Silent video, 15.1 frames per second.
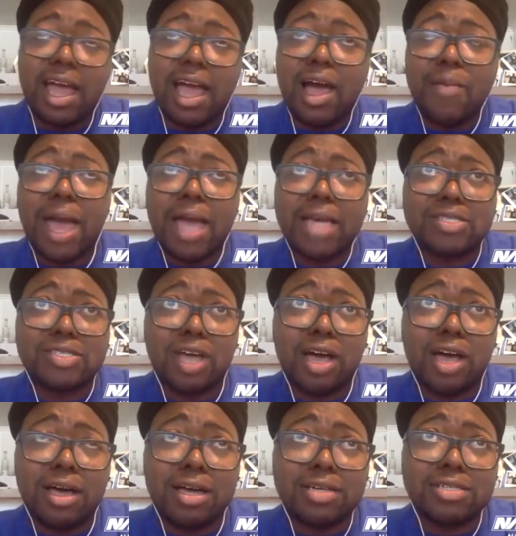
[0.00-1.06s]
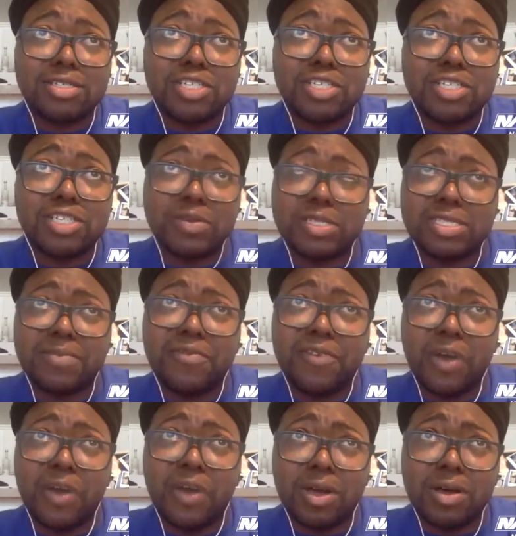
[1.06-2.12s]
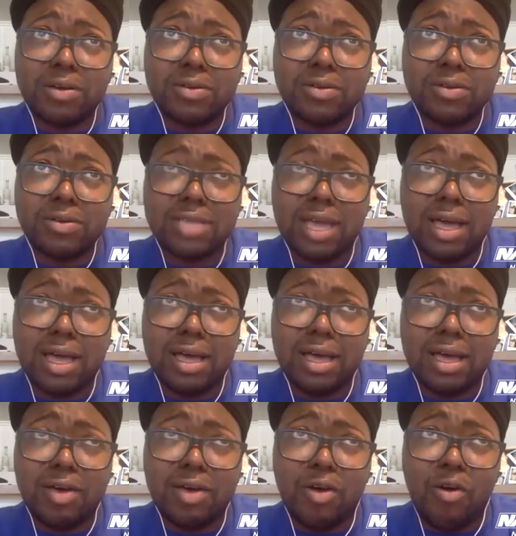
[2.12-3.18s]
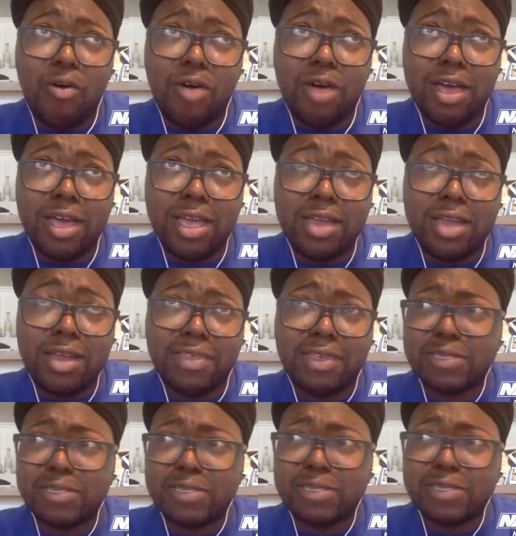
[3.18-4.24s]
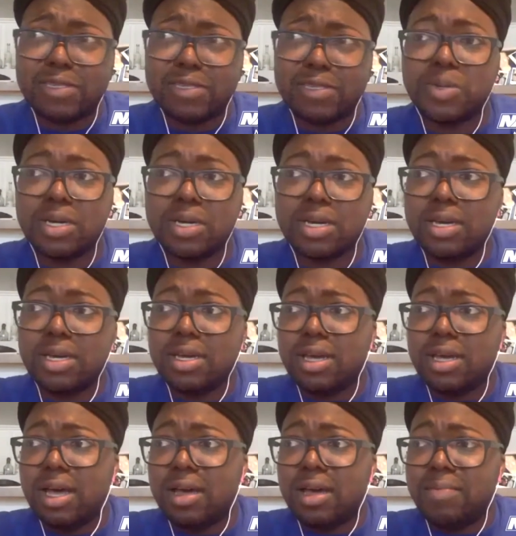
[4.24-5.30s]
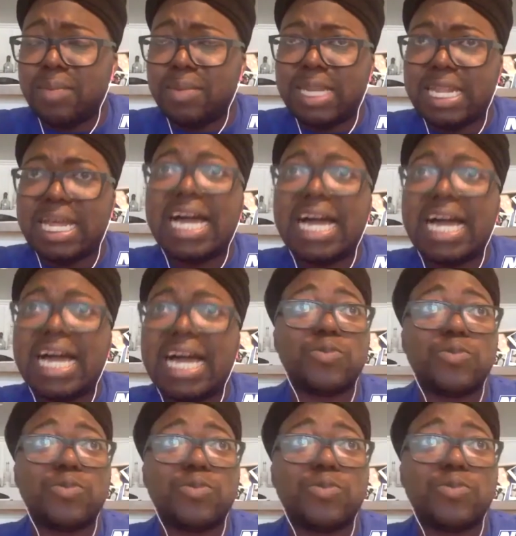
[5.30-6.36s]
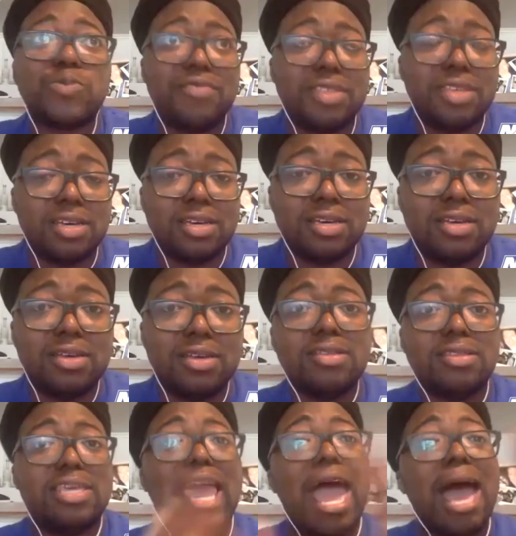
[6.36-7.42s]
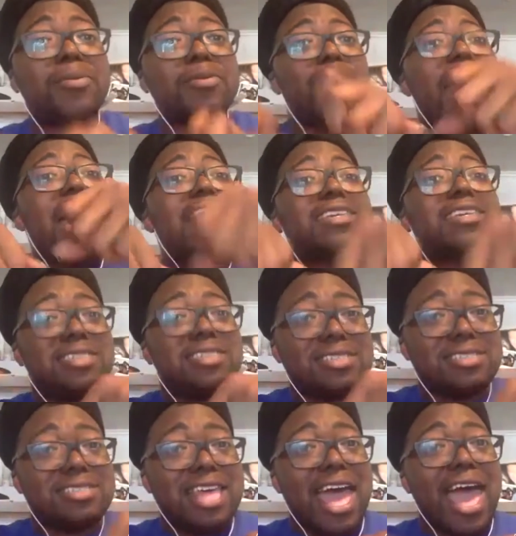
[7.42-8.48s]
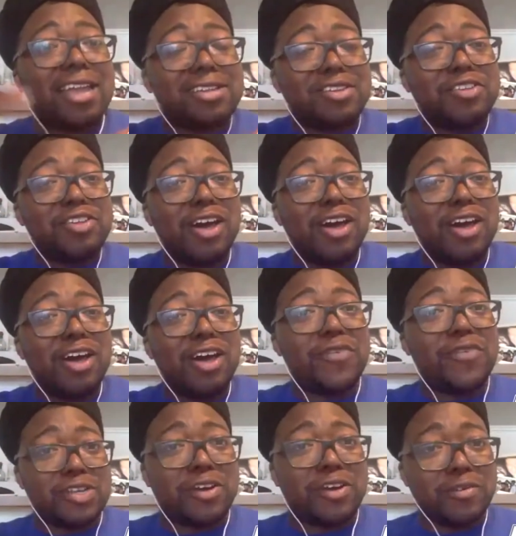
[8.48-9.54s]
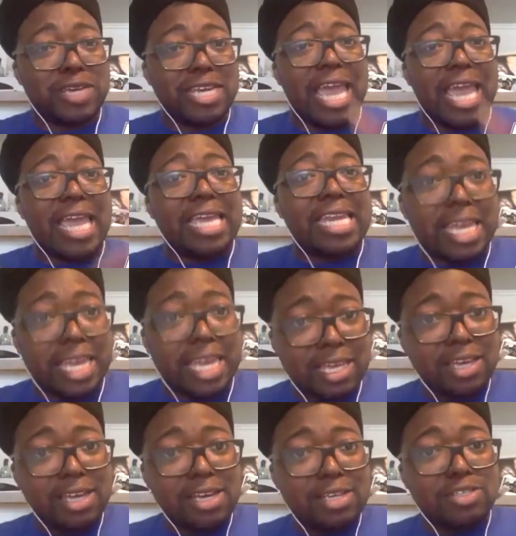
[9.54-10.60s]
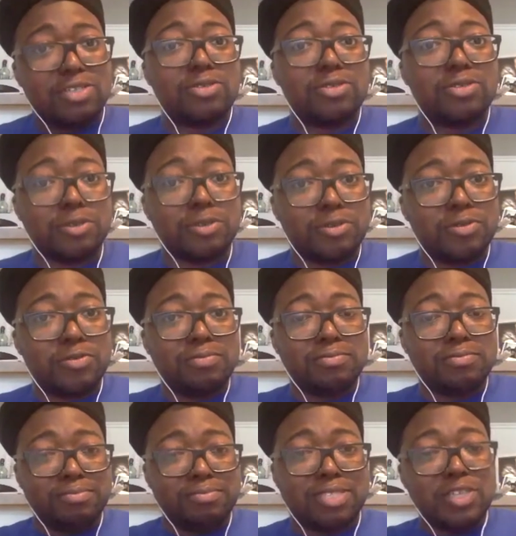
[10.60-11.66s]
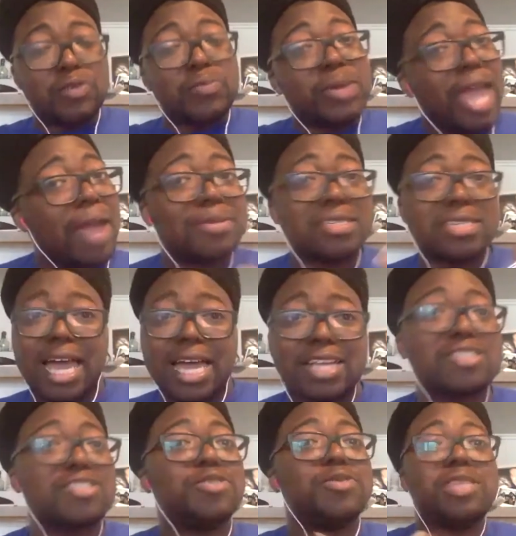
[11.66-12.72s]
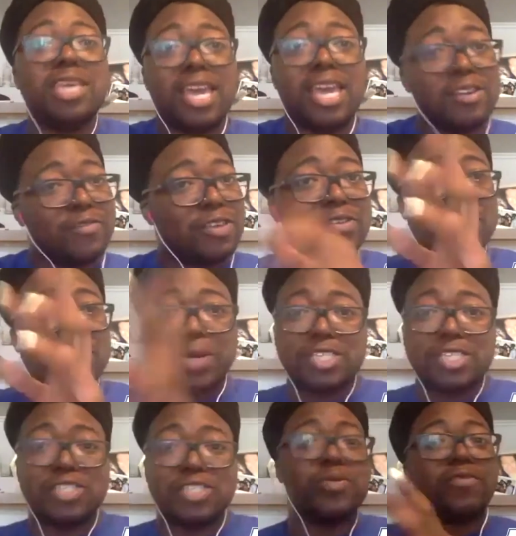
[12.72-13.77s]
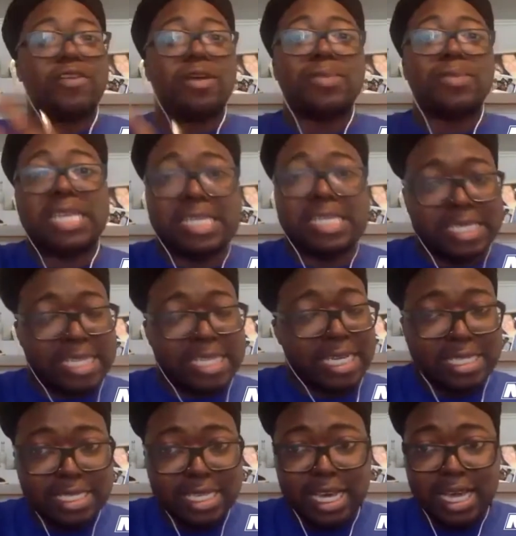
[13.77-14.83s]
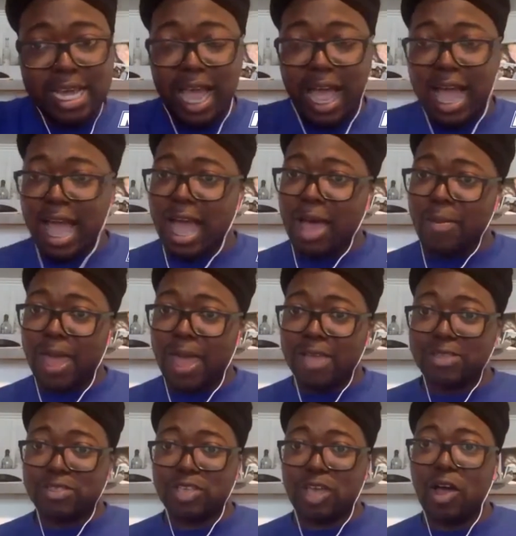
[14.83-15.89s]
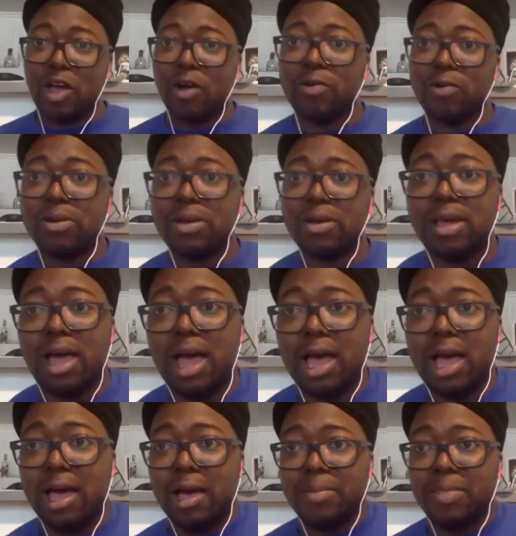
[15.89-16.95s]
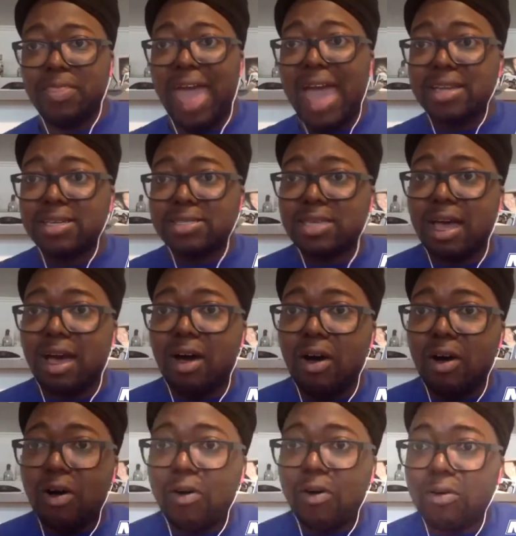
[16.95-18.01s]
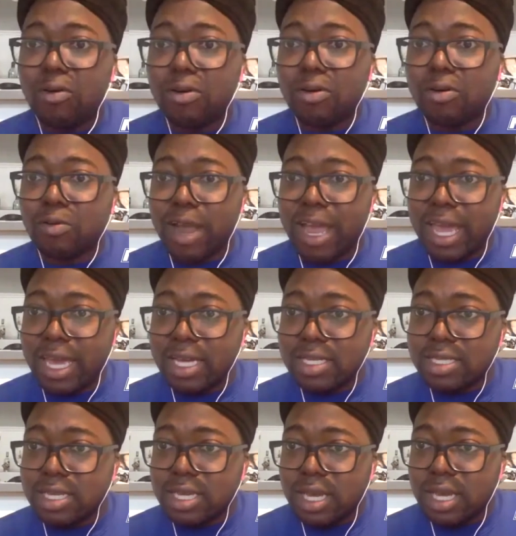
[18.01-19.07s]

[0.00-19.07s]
I saw she posted some photos on, I think it was Facebook, maybe last week, of the apparatuses that, you know, folks are creating to still be able to like do the interviews, but do it from a distance. And so that is all great.